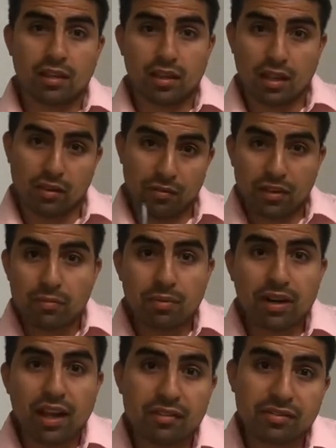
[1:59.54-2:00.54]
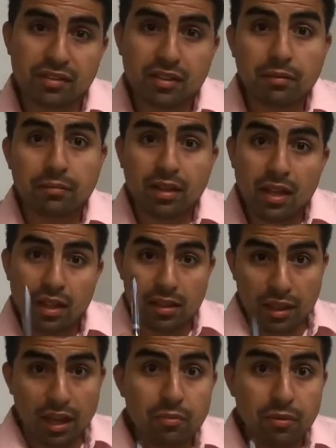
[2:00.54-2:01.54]
If anybody has seen
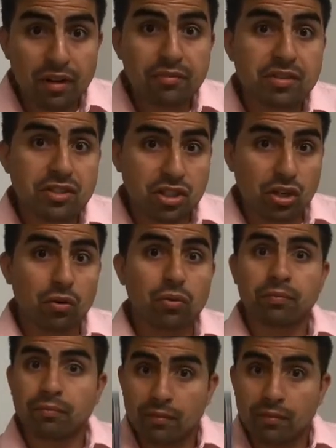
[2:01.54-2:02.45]
Dave Ramsey's show,